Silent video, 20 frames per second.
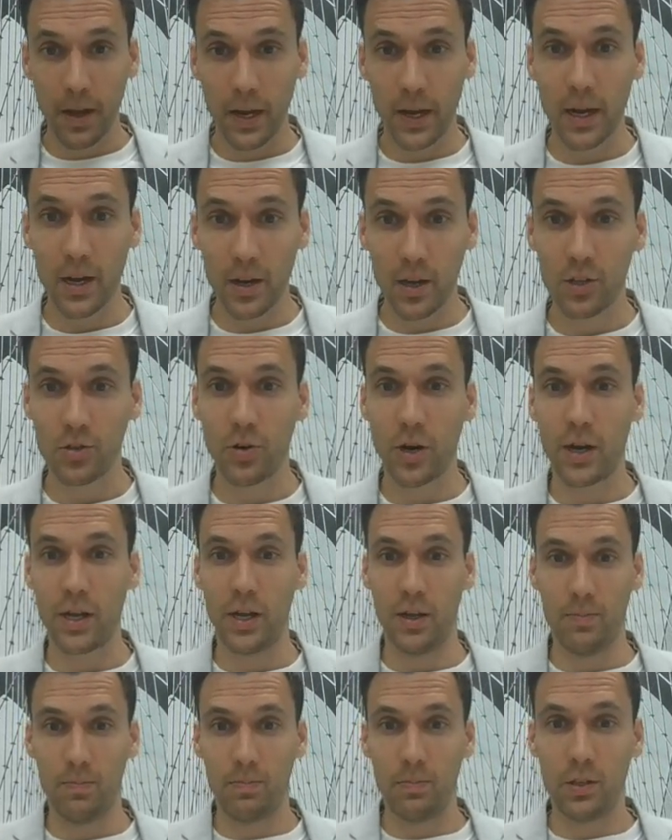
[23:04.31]
Here it is right
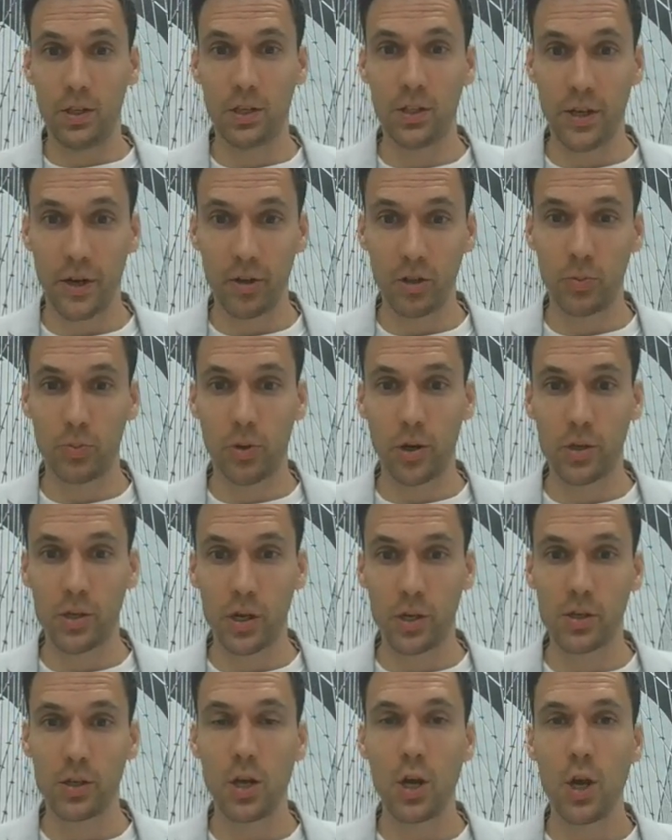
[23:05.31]
here, the sales
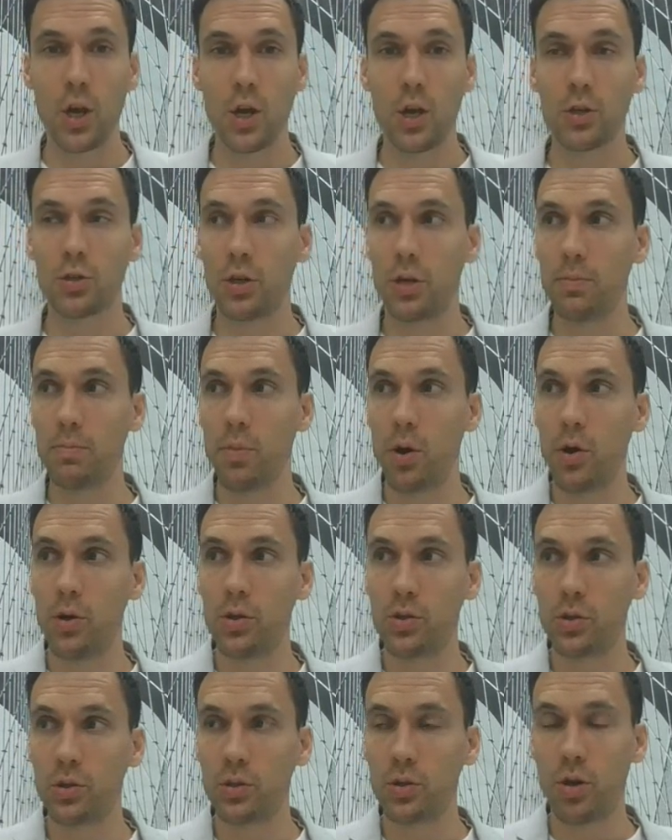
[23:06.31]
process. So in
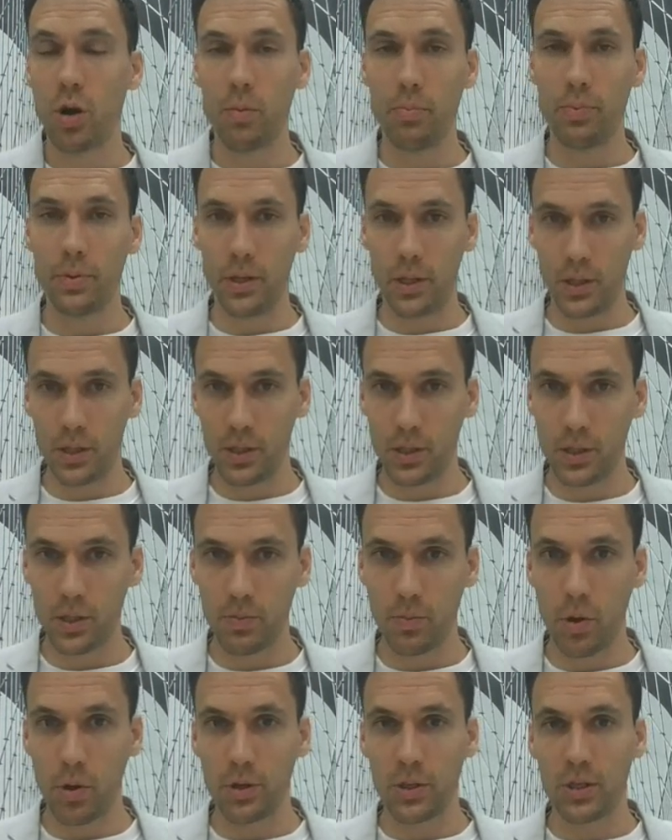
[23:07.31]
most
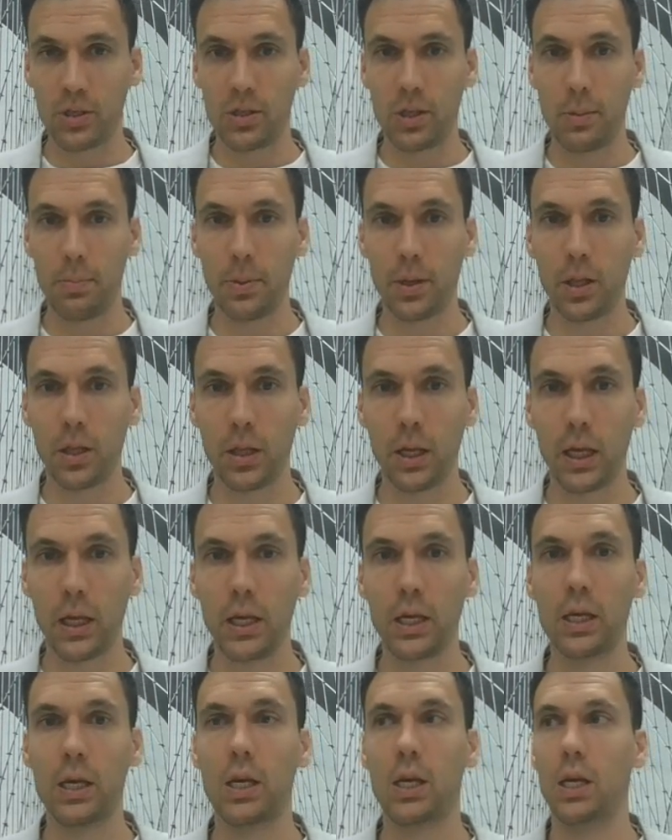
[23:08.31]
companies, most
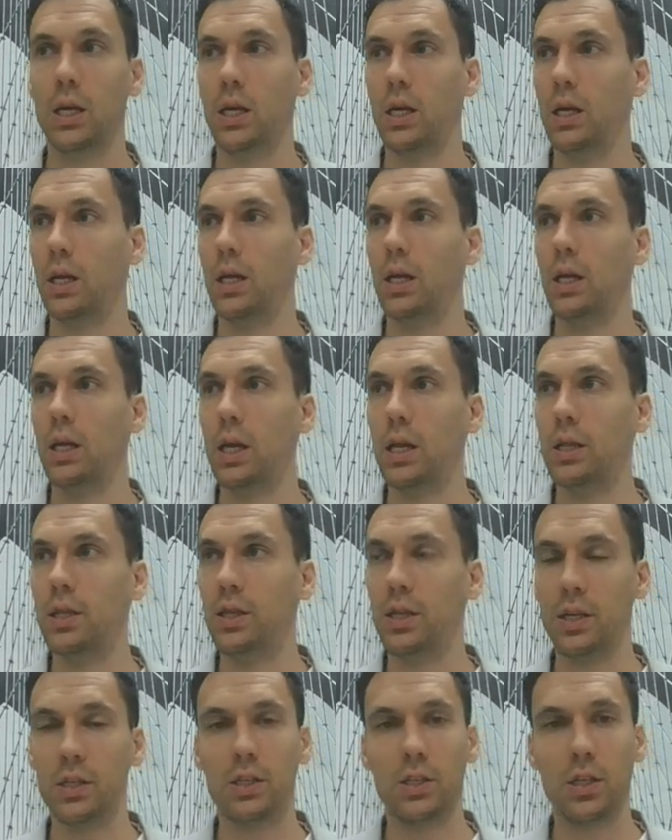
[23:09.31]
typically,
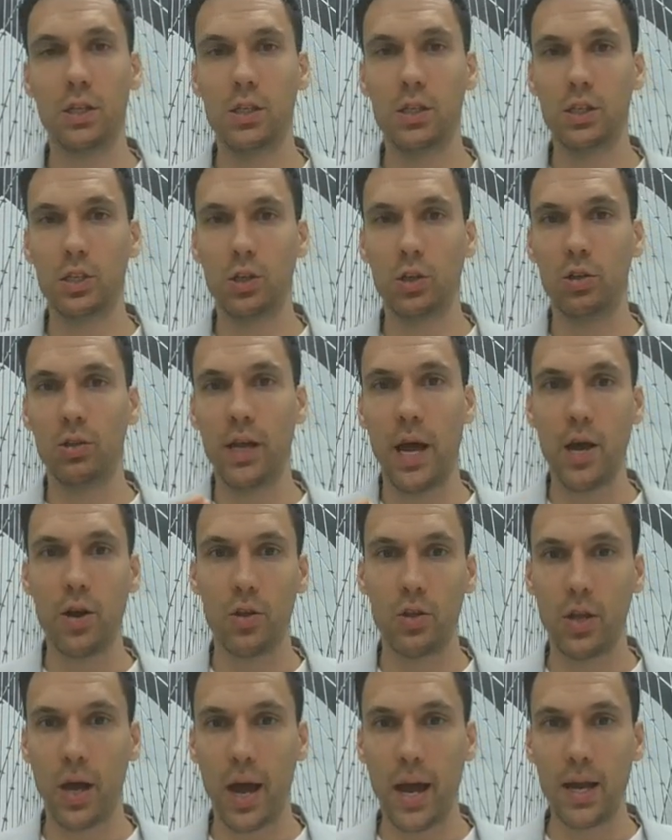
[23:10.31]
this is your
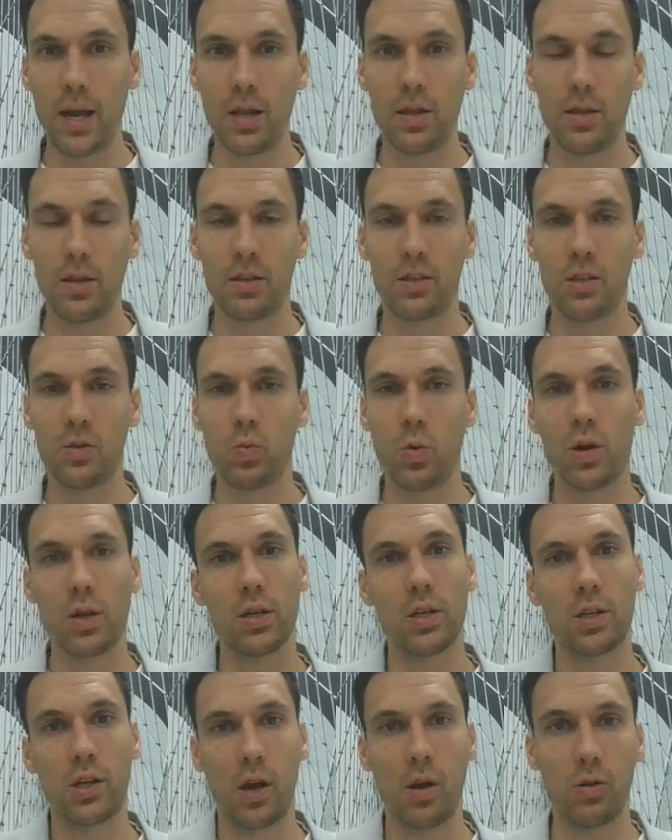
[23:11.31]
day-to-day, and this is what a
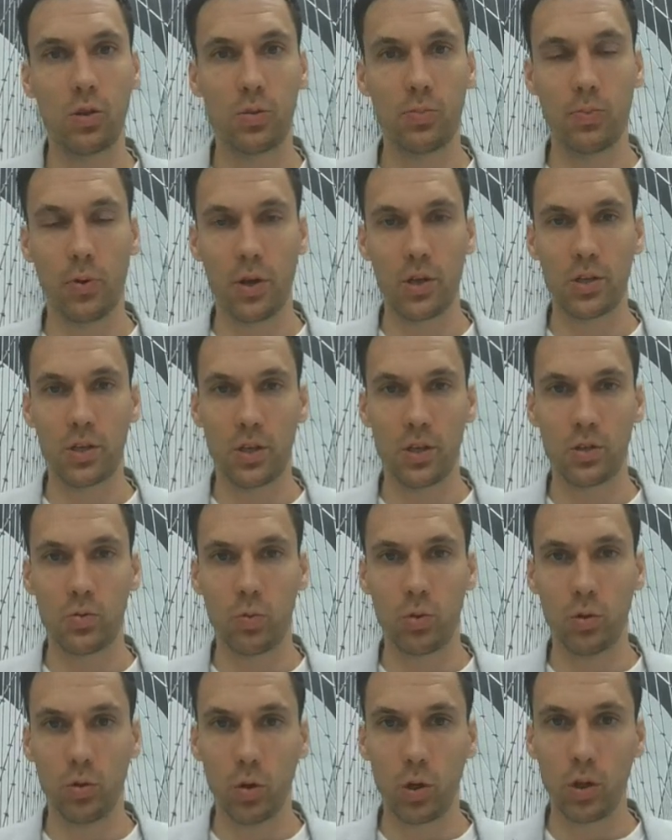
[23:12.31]
sales process
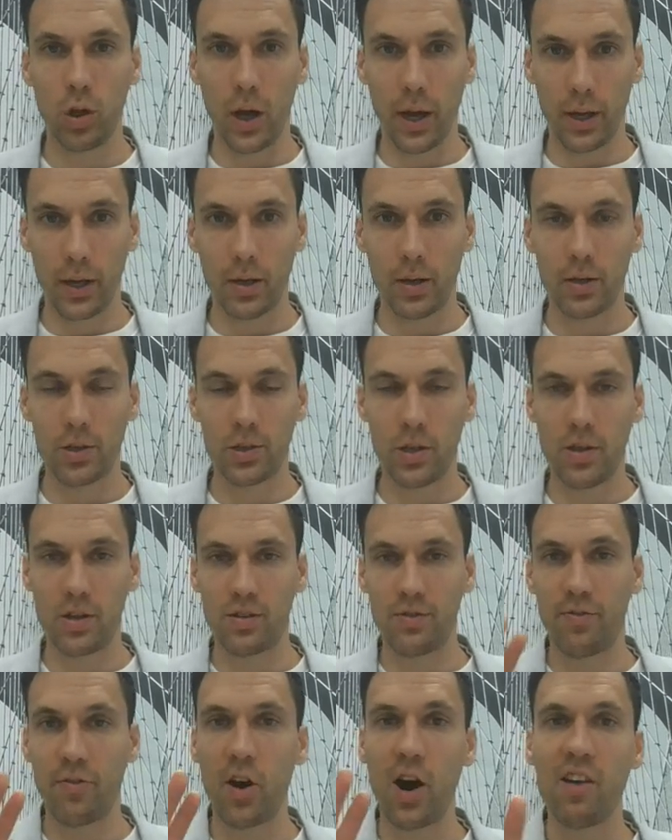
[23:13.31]
would look like. So
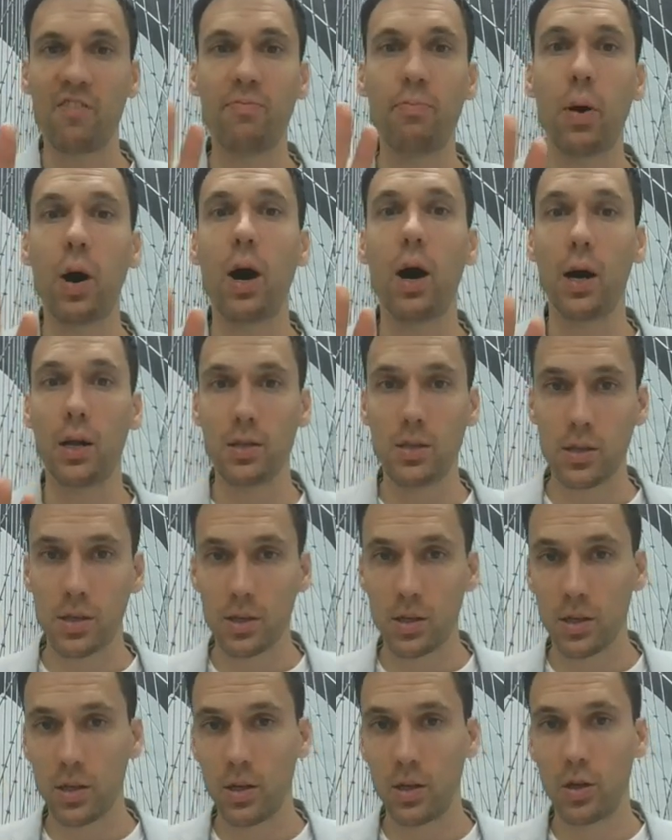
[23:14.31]
there's 5
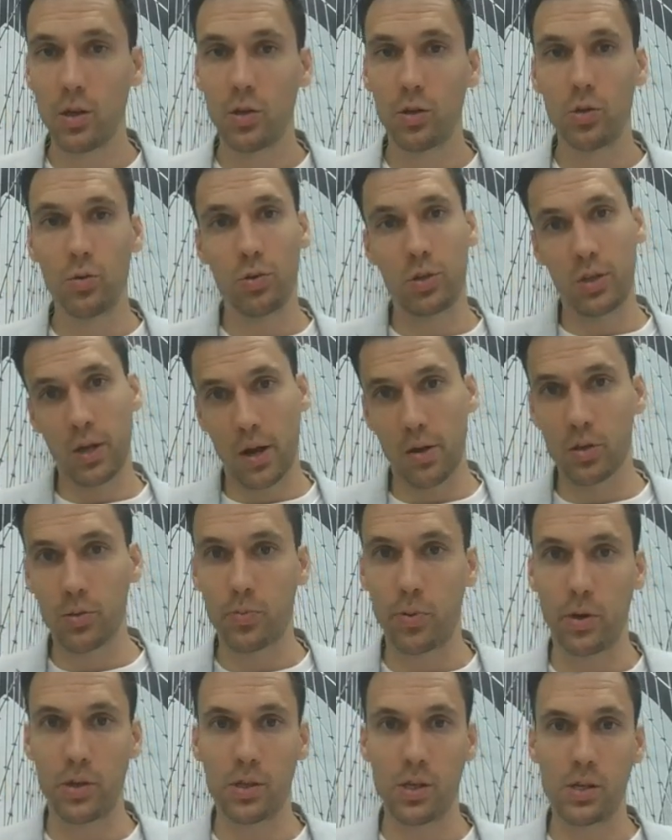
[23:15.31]
parts to a sales
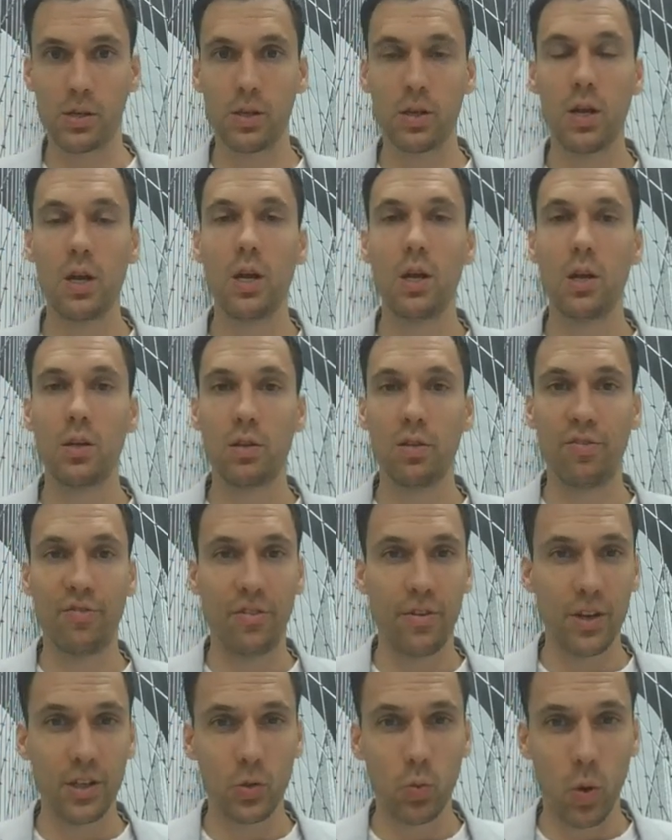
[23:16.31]
process. The
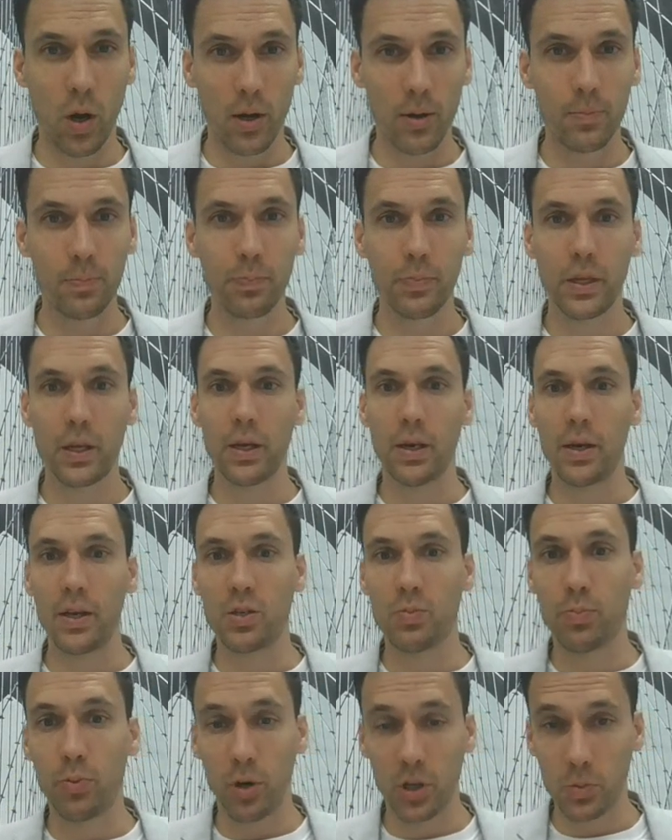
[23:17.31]
first one
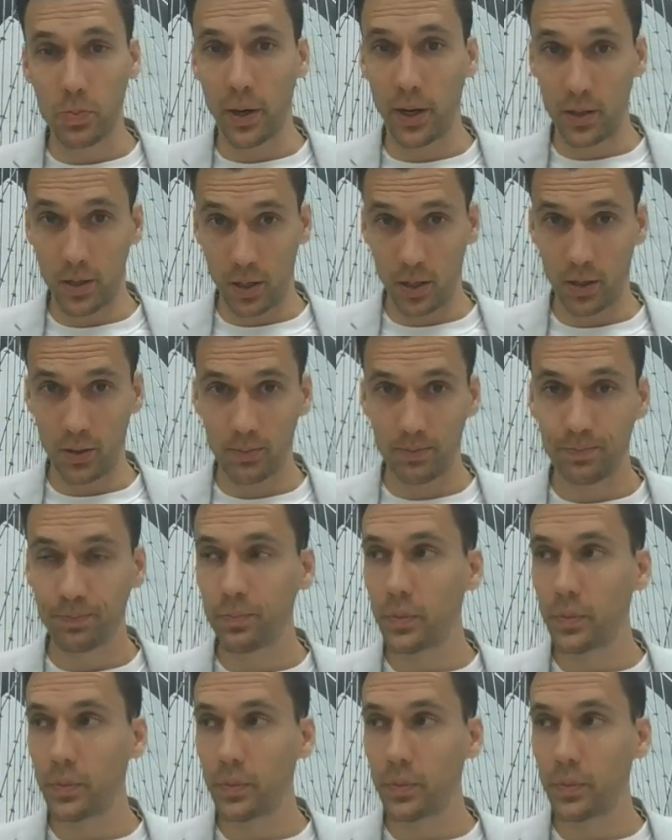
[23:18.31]
is prospecting.